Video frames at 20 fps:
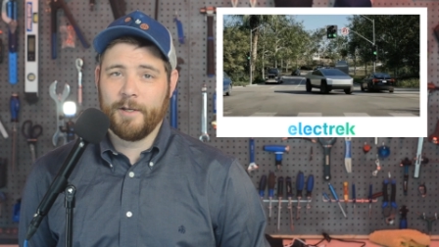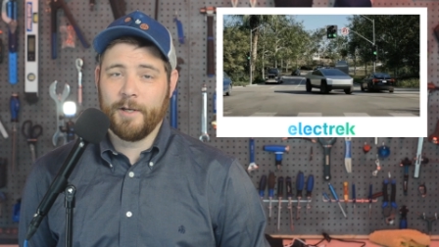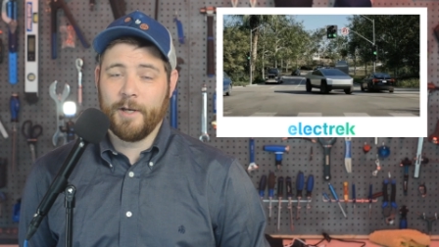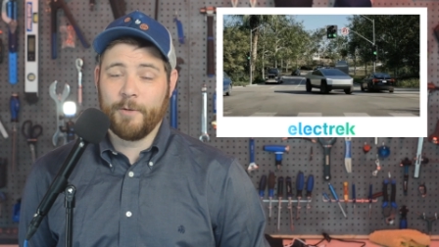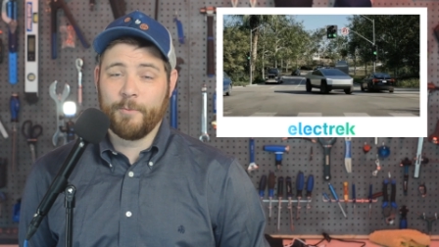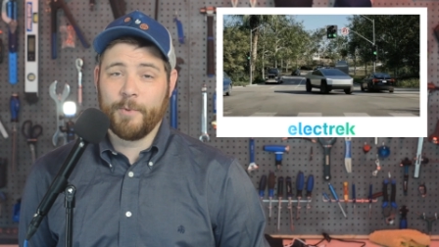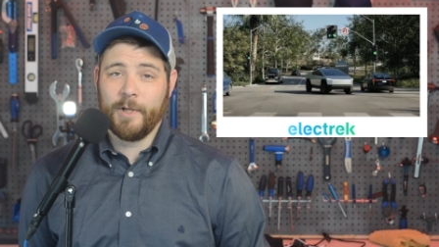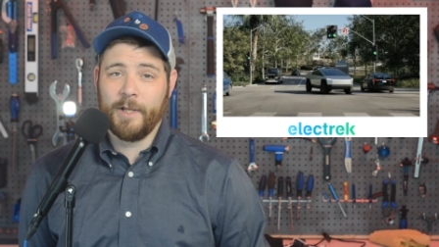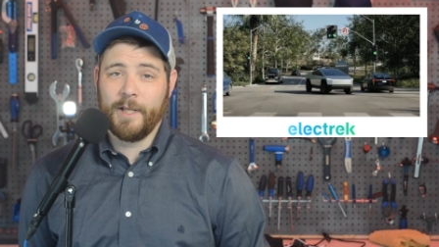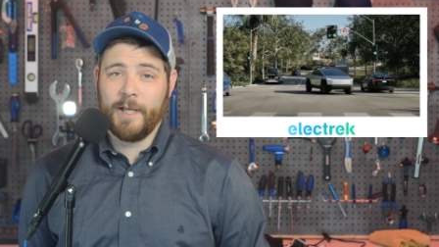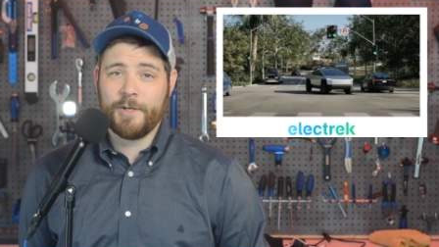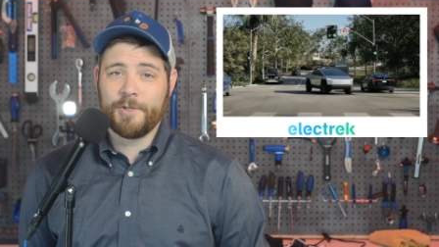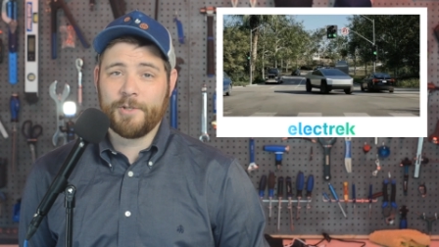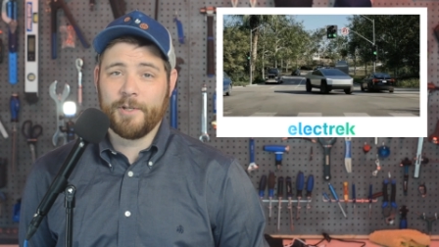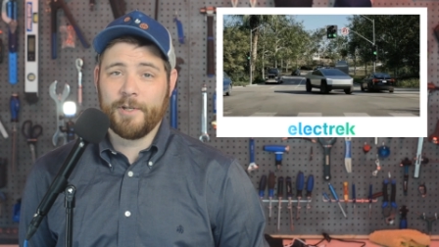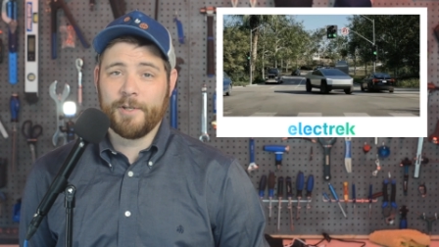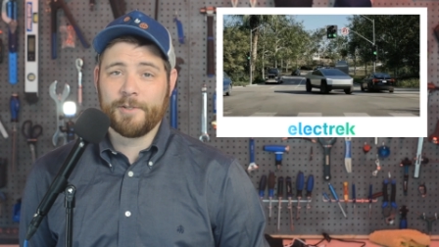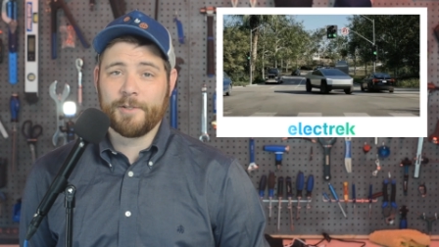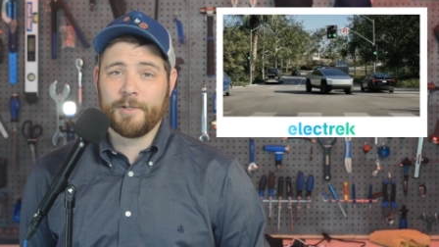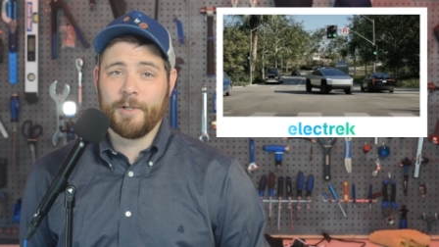Unreal
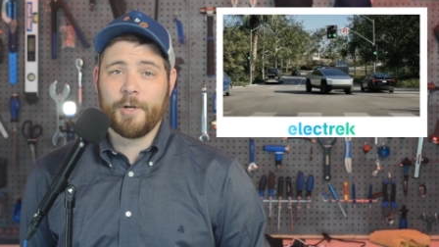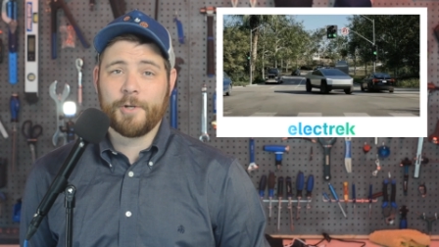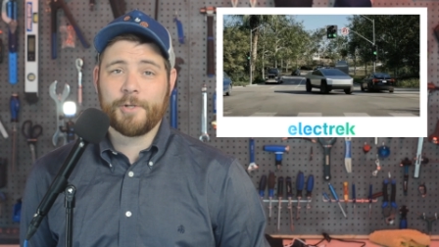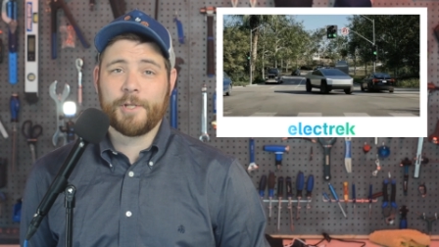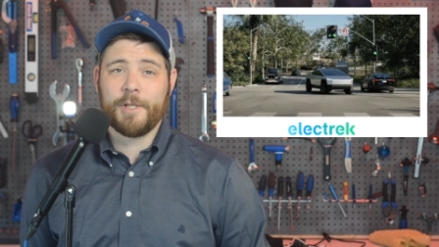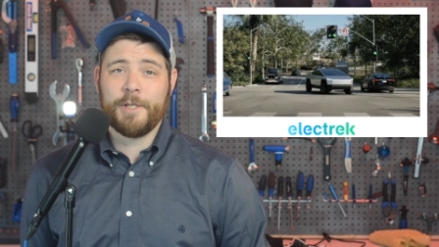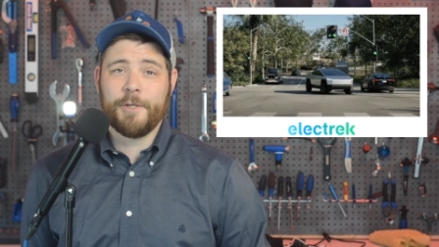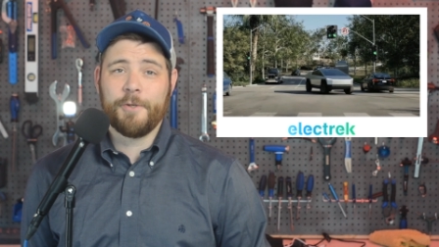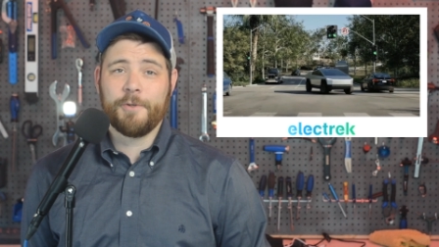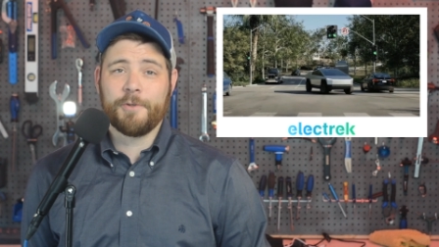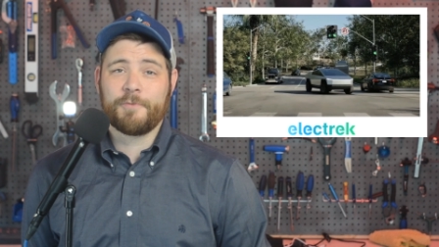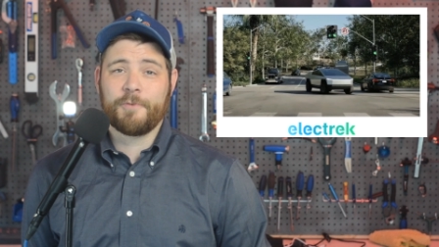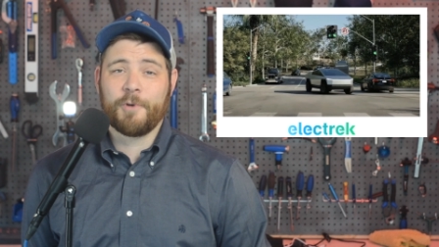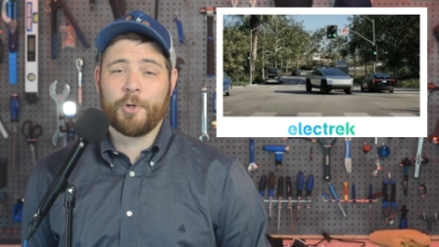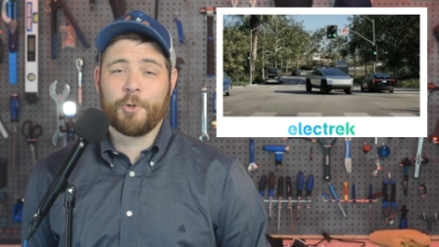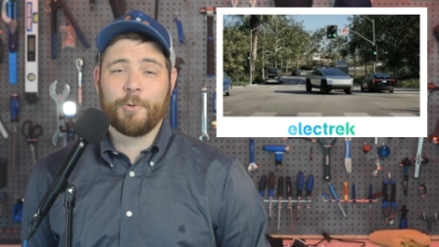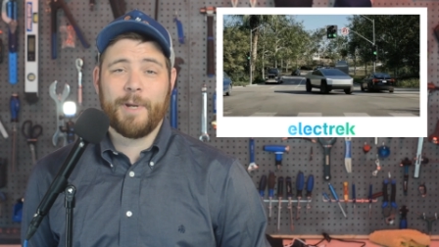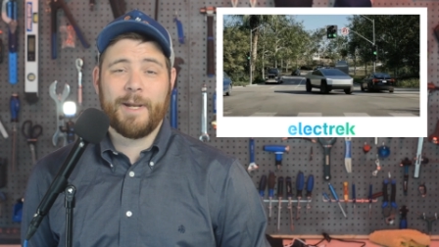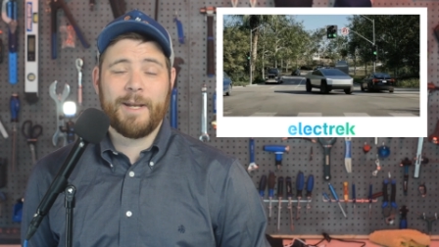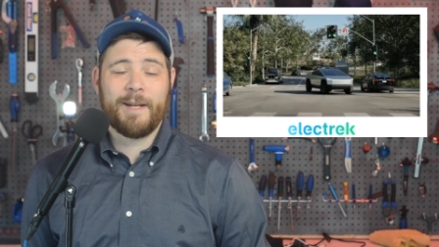Engine is largely used
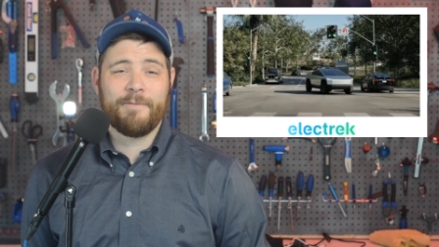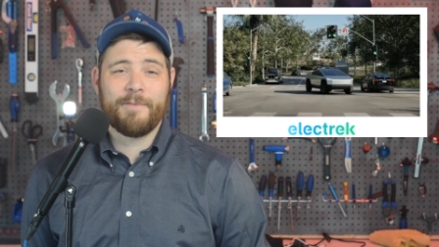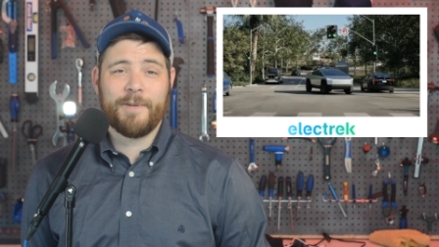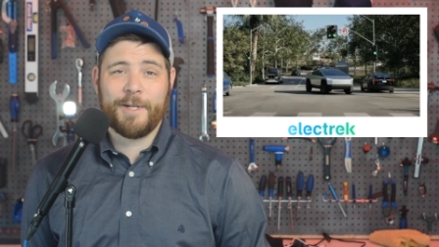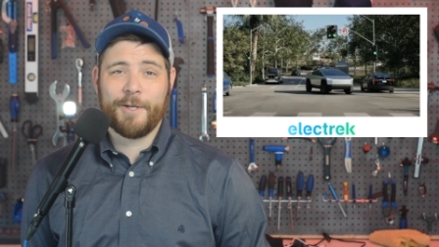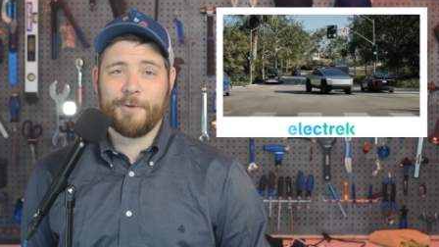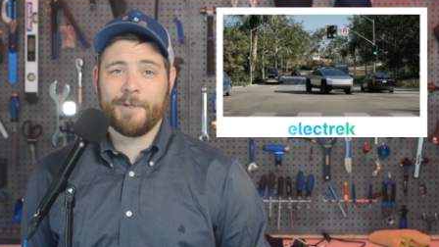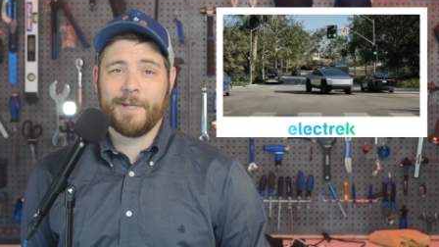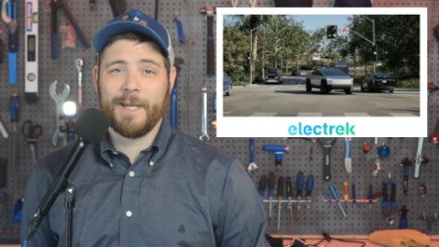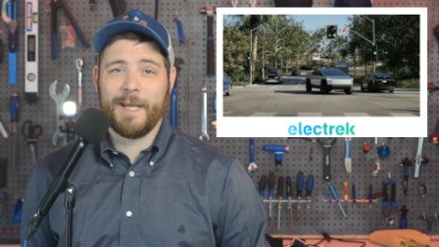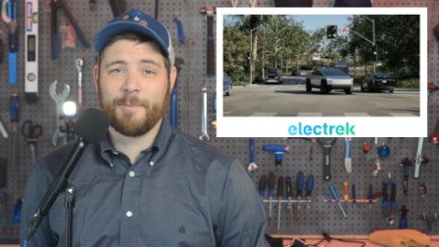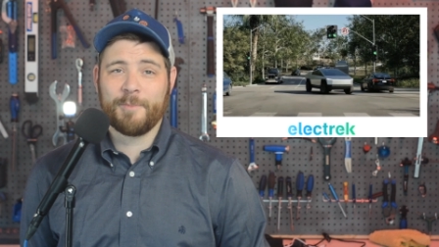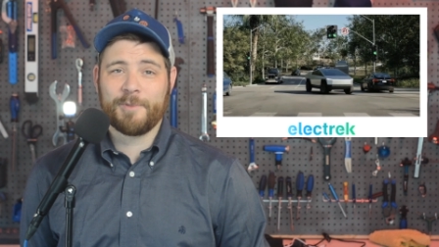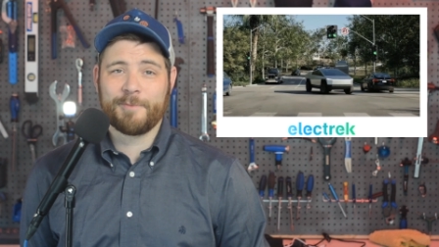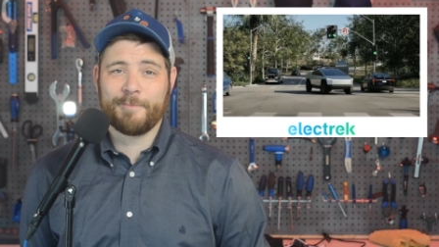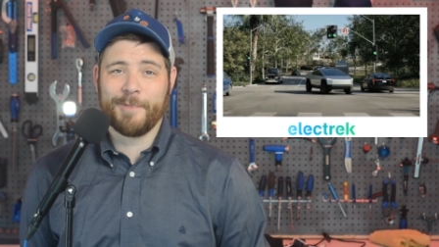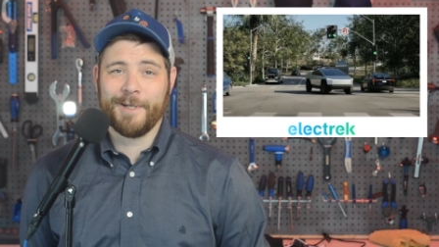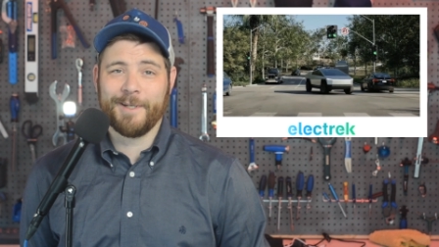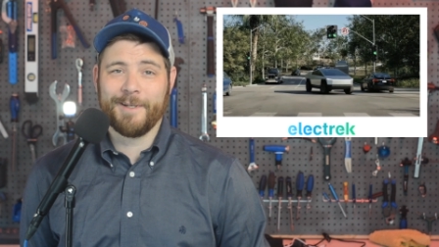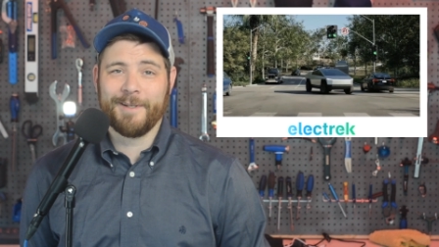for creating video
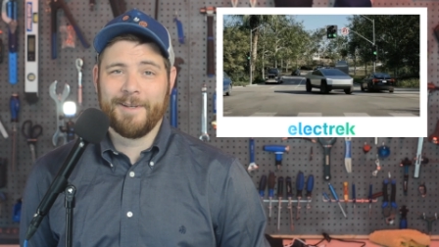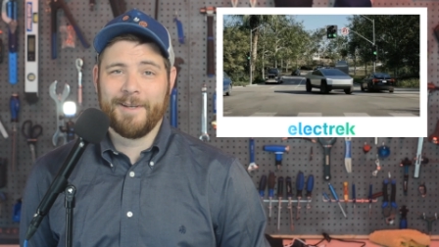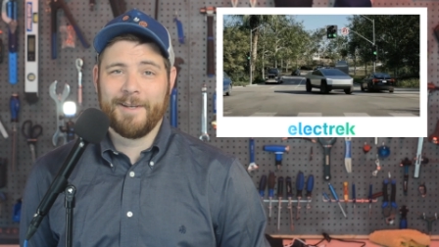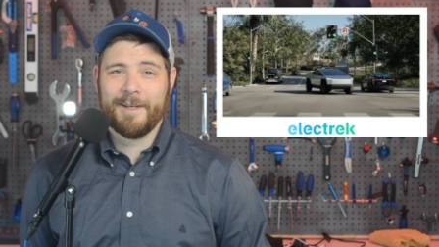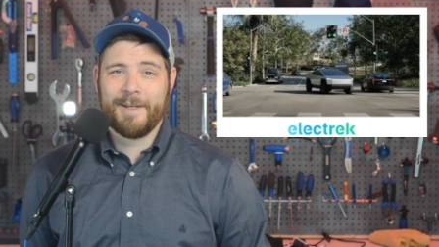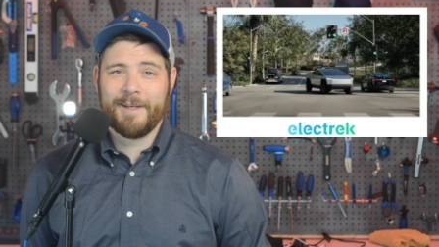games, but